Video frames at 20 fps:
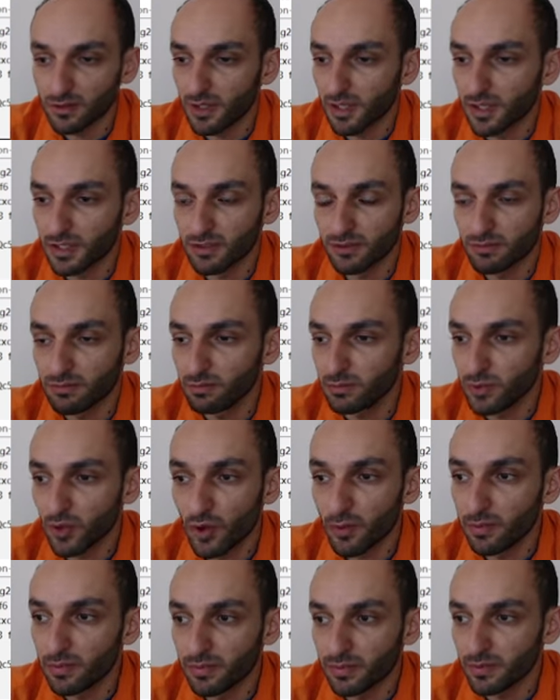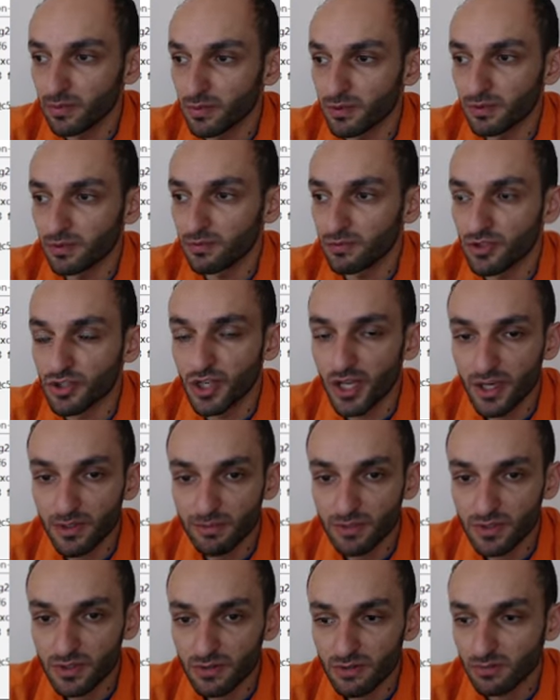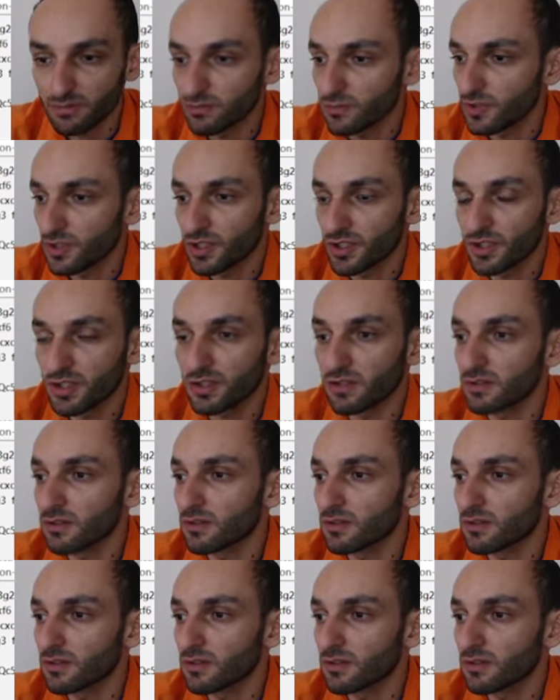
like top uh, GMs, just